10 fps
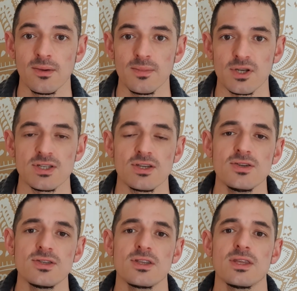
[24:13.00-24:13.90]
Because I
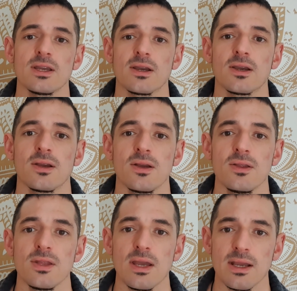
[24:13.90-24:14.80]
used to think
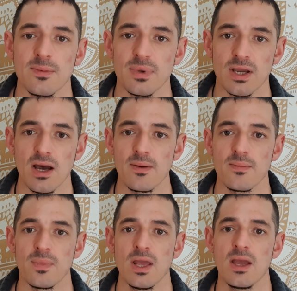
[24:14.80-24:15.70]
that it could
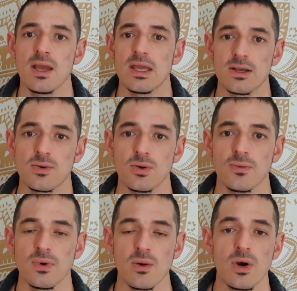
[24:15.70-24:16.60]
become equal,
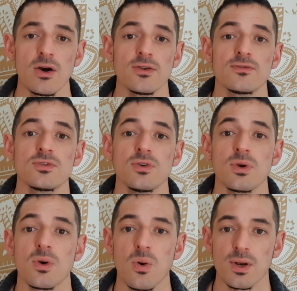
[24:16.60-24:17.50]
a world of true
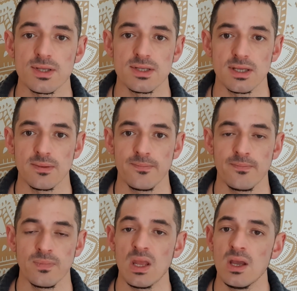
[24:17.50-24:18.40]
equality,
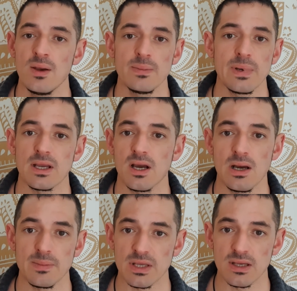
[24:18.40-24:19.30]
but it
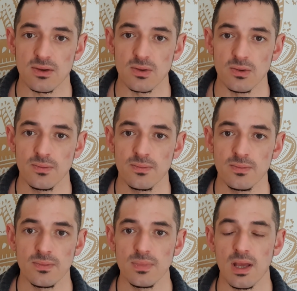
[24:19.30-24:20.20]
can't be equal.
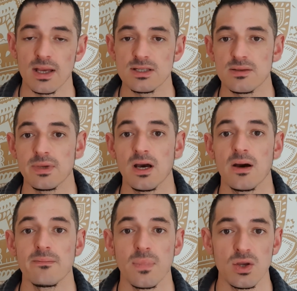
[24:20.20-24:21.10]
It has to be
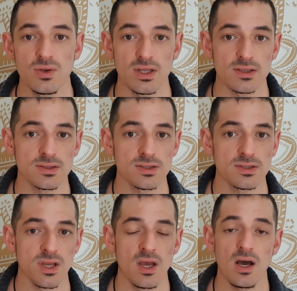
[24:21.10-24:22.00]
harmonious.
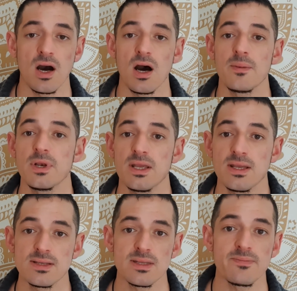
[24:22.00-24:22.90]
Harmony
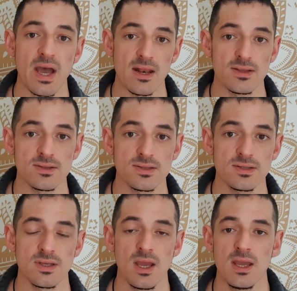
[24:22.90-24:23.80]
is the
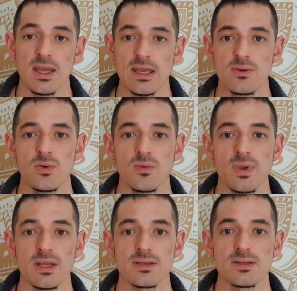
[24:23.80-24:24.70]
balance. Equal
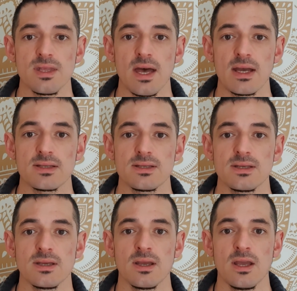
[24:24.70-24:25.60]
means that
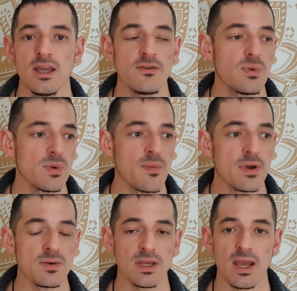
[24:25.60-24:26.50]
if we were
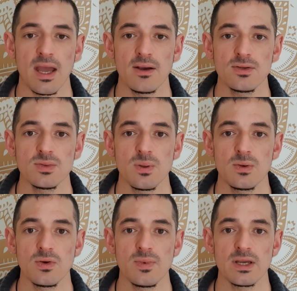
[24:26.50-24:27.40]
building a house, we would
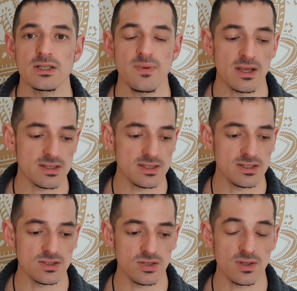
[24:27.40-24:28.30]
all be expected to
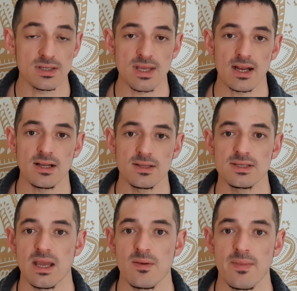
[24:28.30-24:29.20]
do exactly the
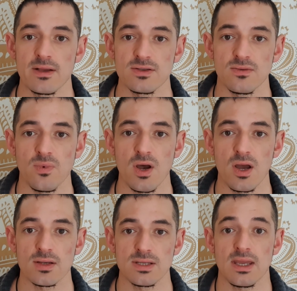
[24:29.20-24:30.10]
same amount of
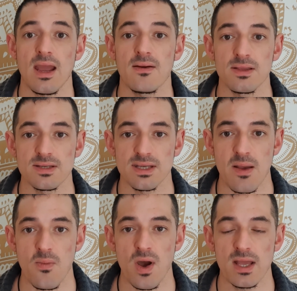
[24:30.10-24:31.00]
work, to carry the
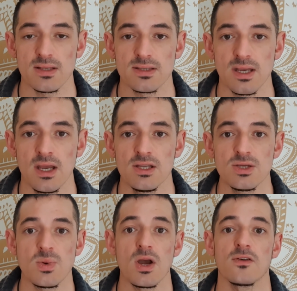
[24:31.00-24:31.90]
same weight, to
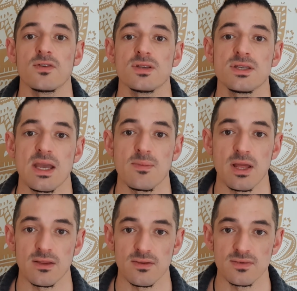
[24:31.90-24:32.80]
work for the same
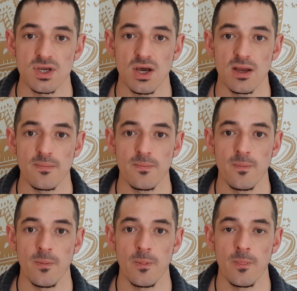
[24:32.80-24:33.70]
length of time.
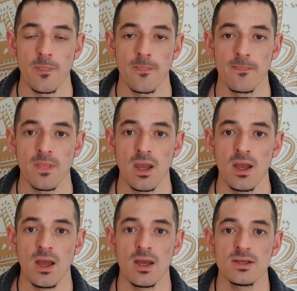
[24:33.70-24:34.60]

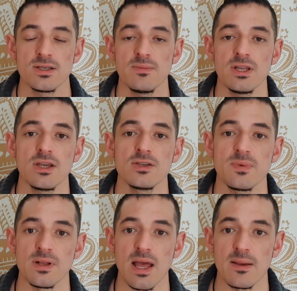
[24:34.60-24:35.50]
Somebody who's
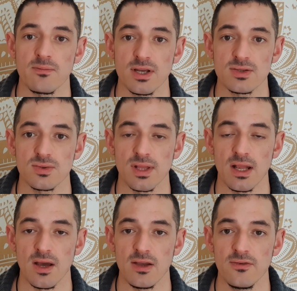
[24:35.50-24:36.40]
been laying bricks all their
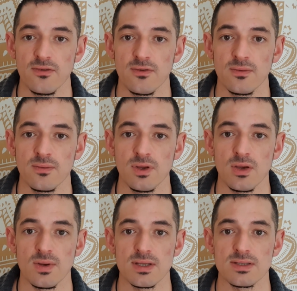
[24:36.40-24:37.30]
life, who
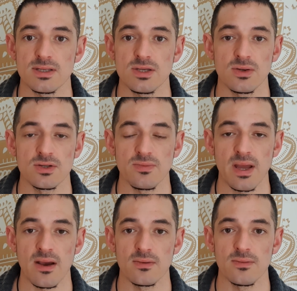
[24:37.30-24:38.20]
is a
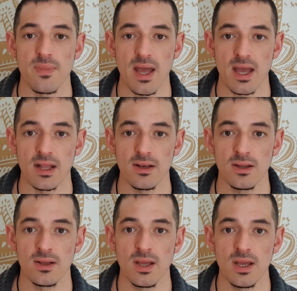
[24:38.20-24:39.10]
200-pound man,
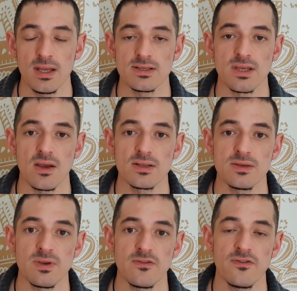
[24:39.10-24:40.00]
is going to
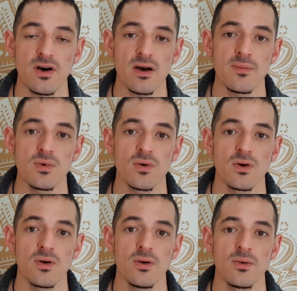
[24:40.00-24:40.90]
be far
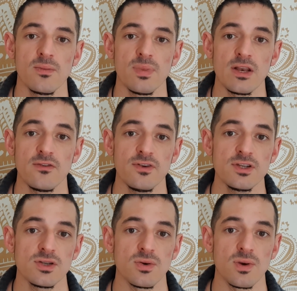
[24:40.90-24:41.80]
more
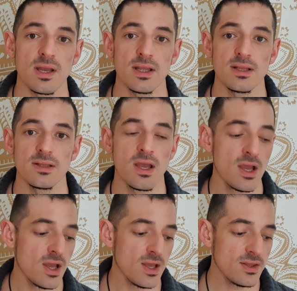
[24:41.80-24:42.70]
beneficial in
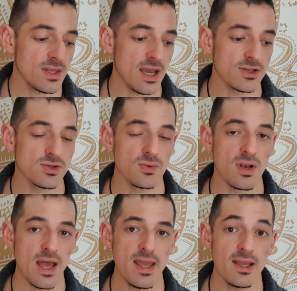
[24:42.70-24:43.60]
the actual
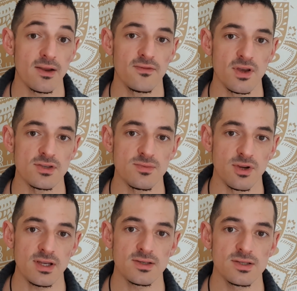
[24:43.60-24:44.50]
laying of those
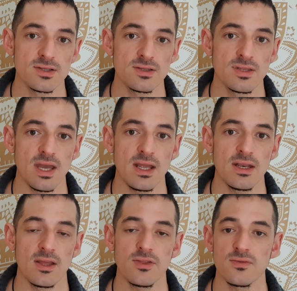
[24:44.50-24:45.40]
bricks than
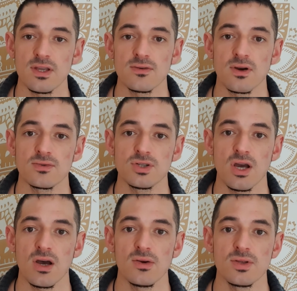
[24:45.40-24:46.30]
a 3-year-old
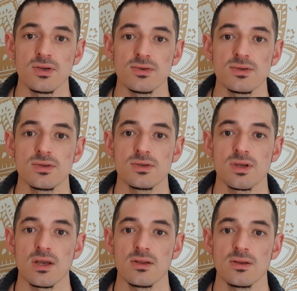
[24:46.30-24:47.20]
child who's
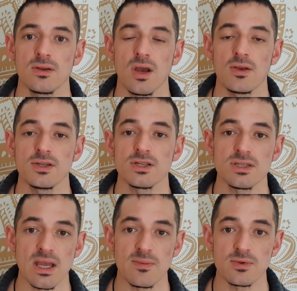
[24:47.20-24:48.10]
only just
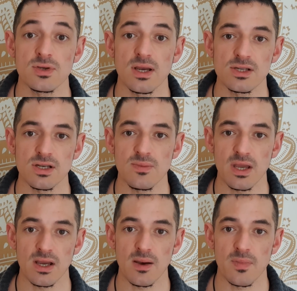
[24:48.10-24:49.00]
able to actually
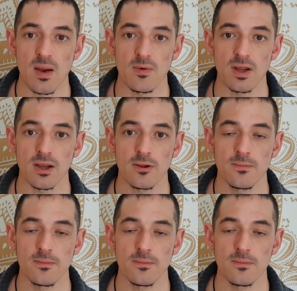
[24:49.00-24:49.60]
pick up that brick.